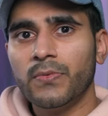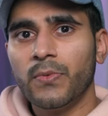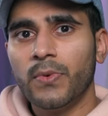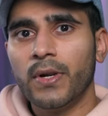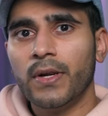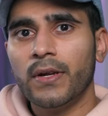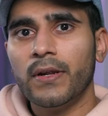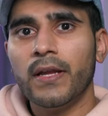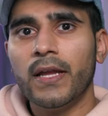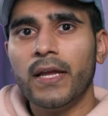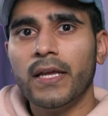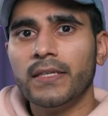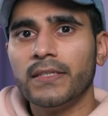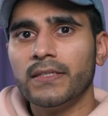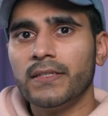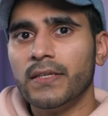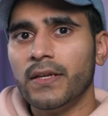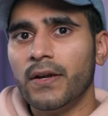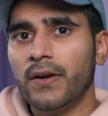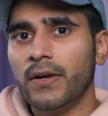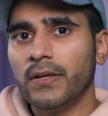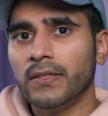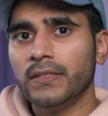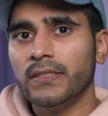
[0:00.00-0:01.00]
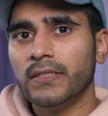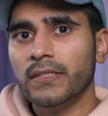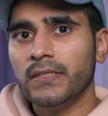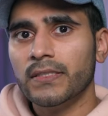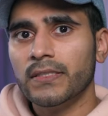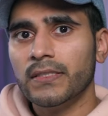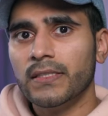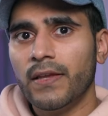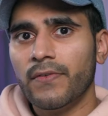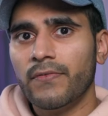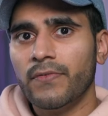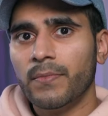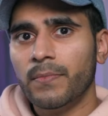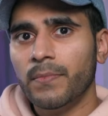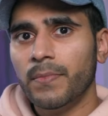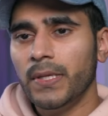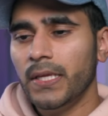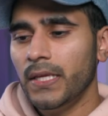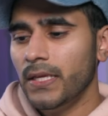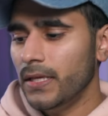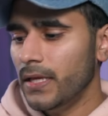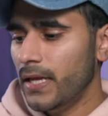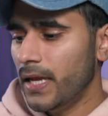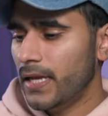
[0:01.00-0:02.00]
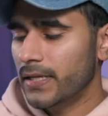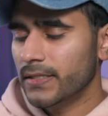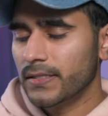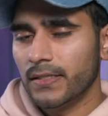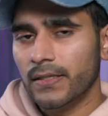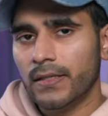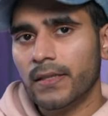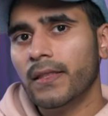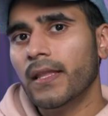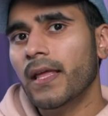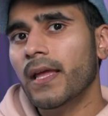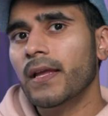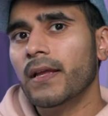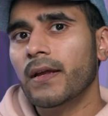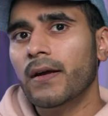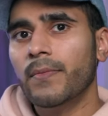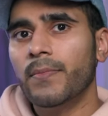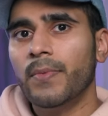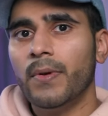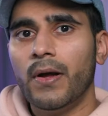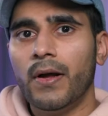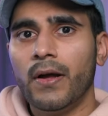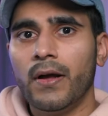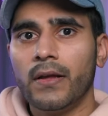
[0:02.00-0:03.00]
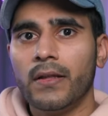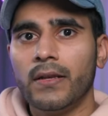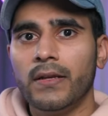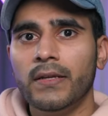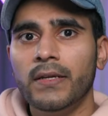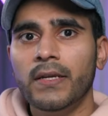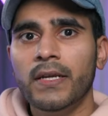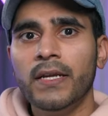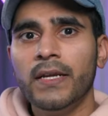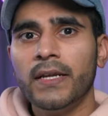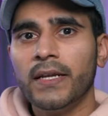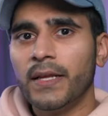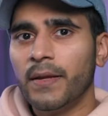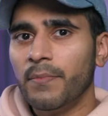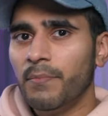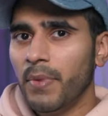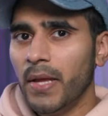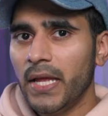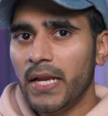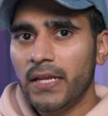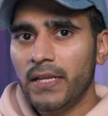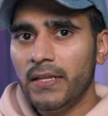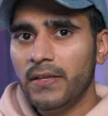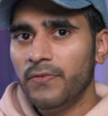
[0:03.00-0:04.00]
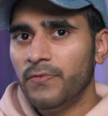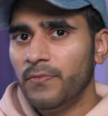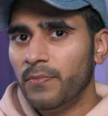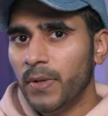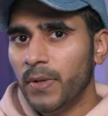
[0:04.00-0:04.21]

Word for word: whereas the Arctis 7P has the leg up on competitive